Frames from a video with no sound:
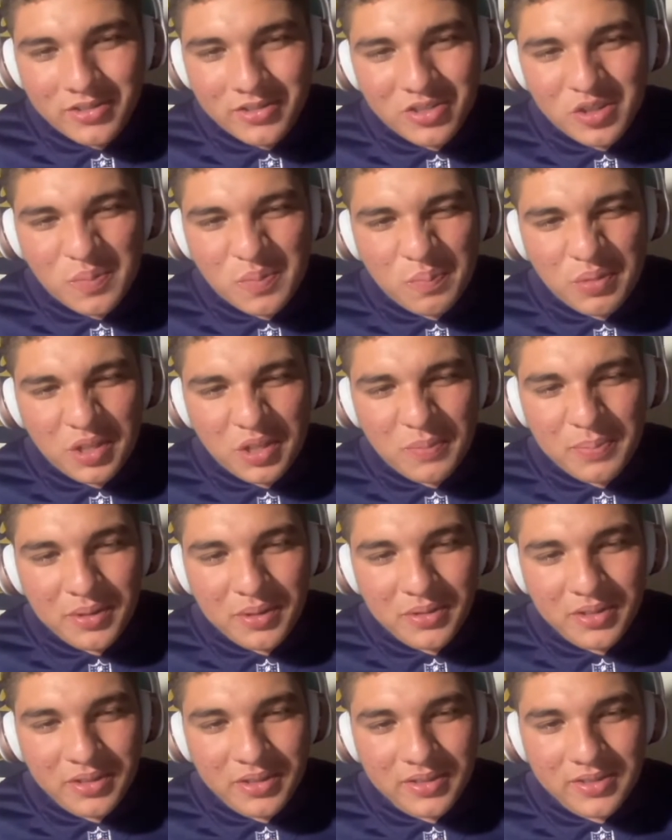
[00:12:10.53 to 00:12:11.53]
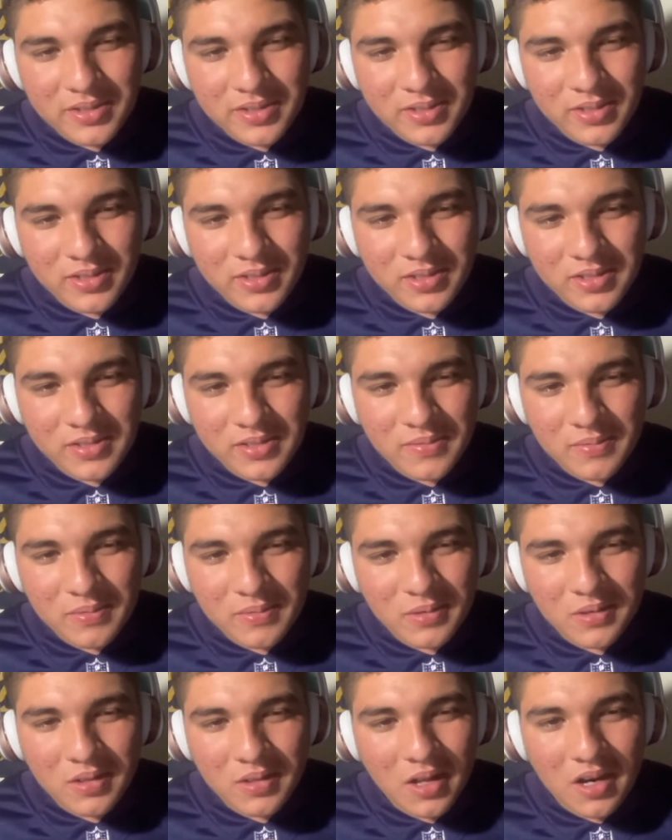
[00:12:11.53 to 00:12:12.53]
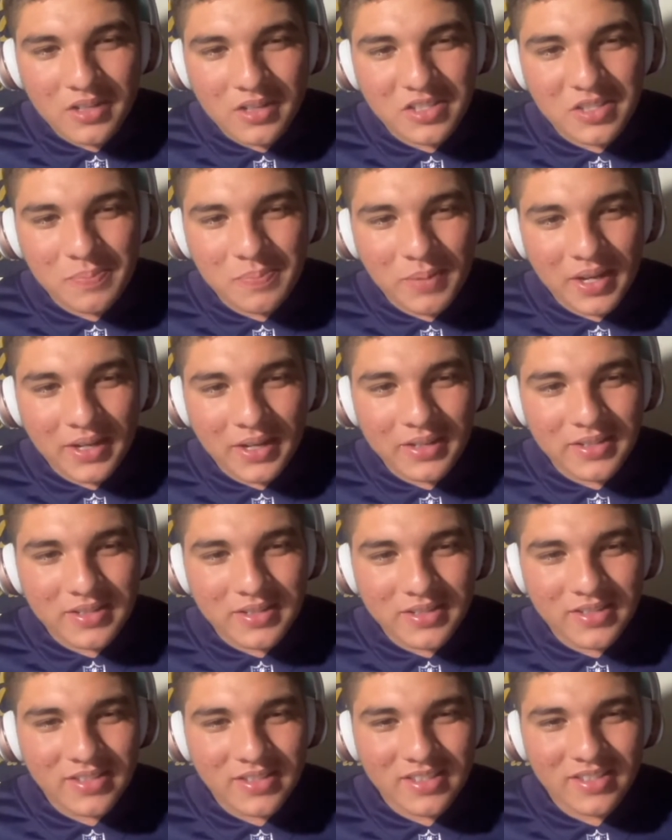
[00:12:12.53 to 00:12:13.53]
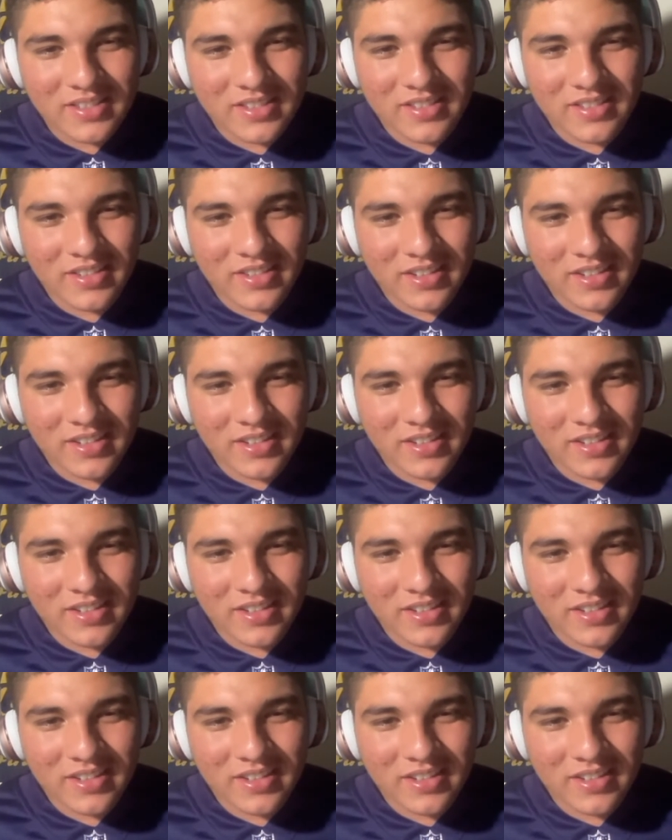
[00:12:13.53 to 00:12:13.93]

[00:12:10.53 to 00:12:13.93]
Just brick buildings, just a lot of space.